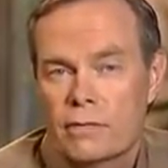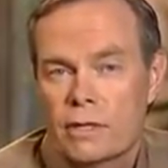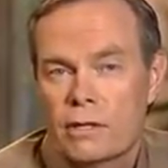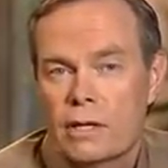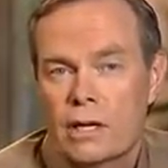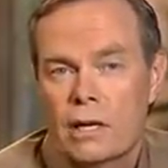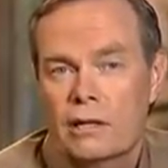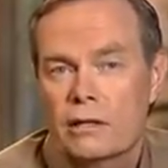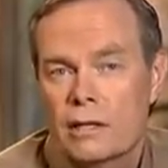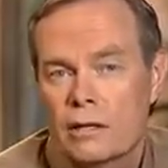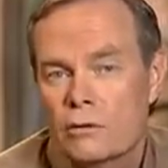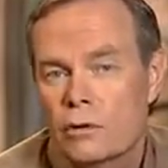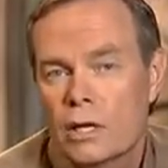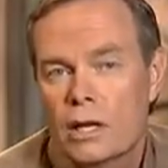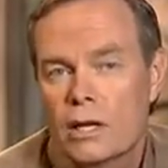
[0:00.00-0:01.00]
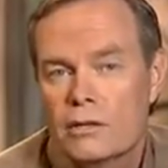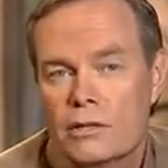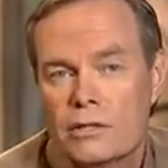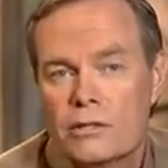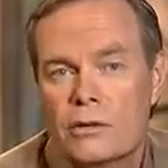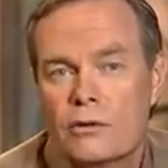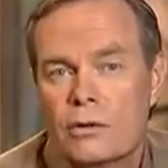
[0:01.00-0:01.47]
then I'd think, well, I
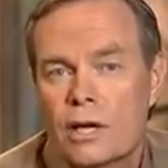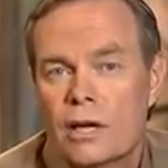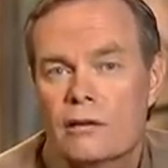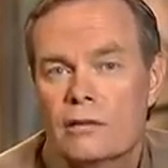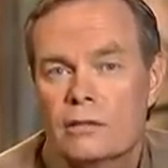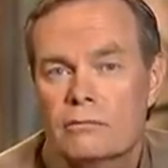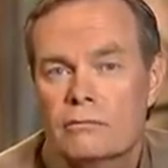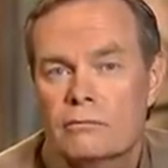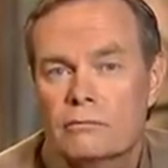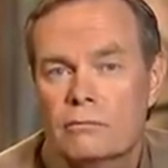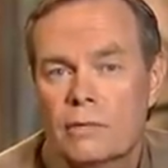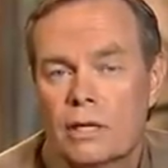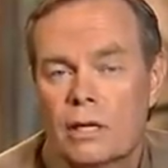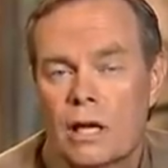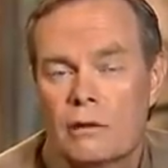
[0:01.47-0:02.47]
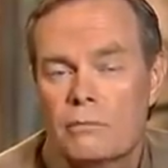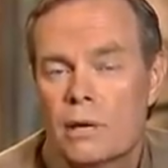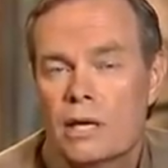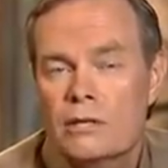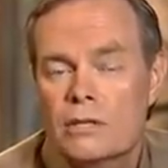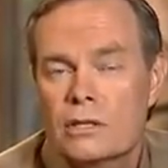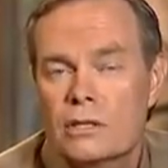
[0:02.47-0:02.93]
just don't have it. And I'd
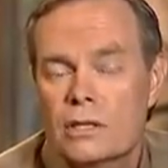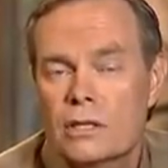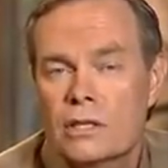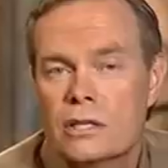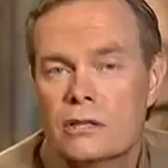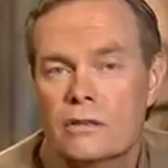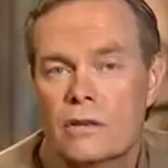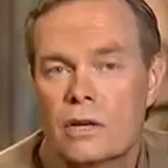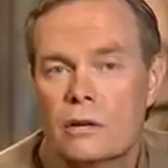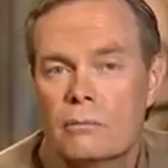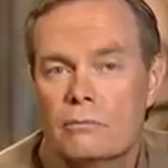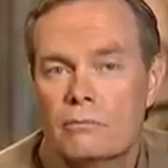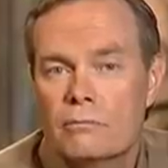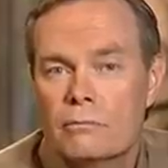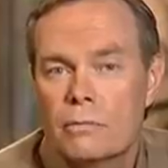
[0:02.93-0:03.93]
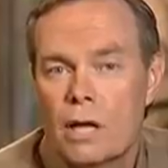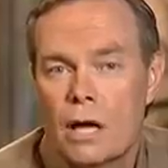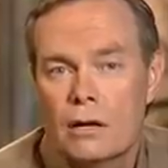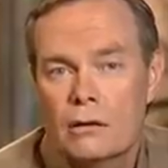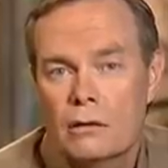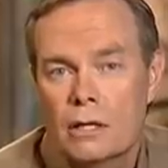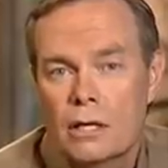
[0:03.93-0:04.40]
basically give up,
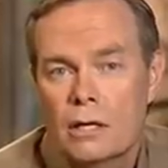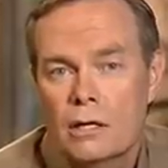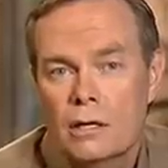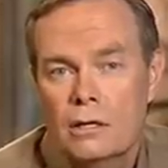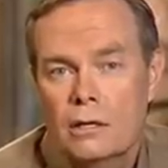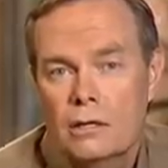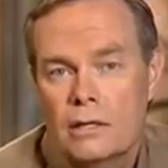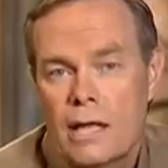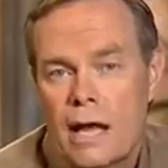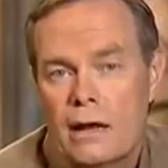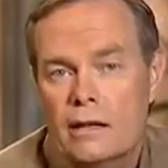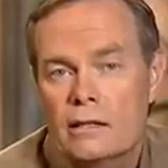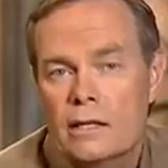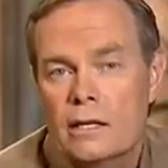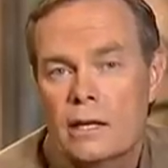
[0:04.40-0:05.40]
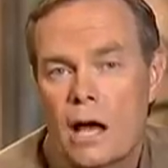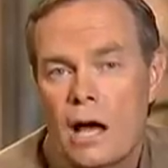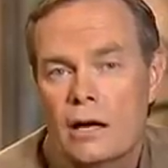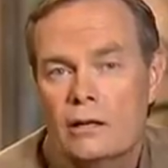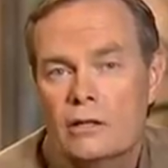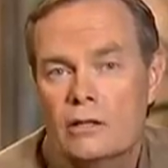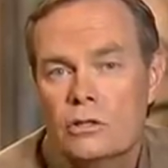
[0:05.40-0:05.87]
not doubting that
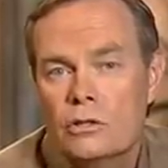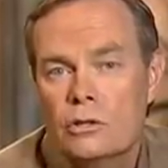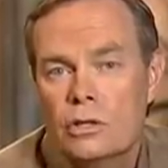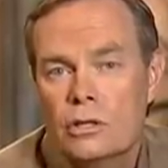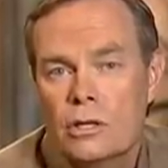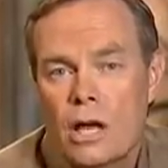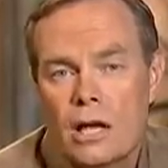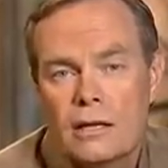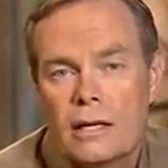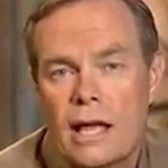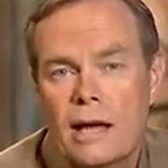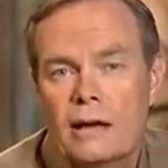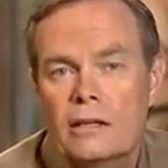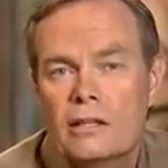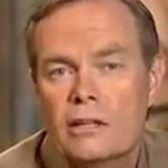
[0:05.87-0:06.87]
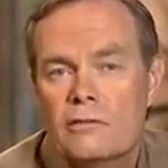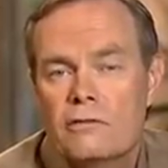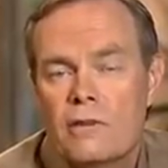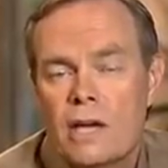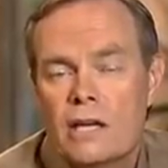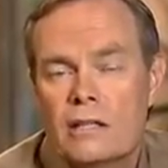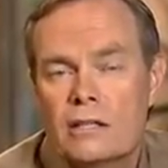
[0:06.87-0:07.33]
God could do it, not doubting that
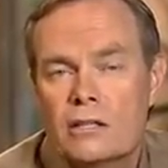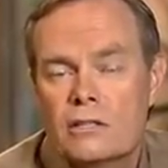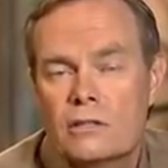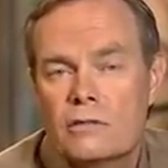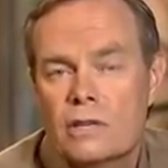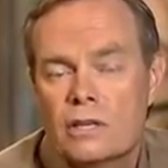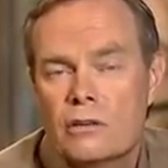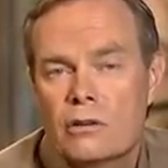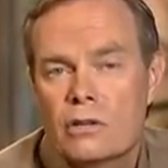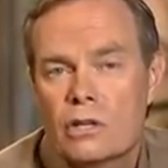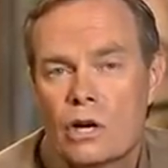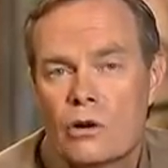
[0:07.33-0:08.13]
faith is the victory that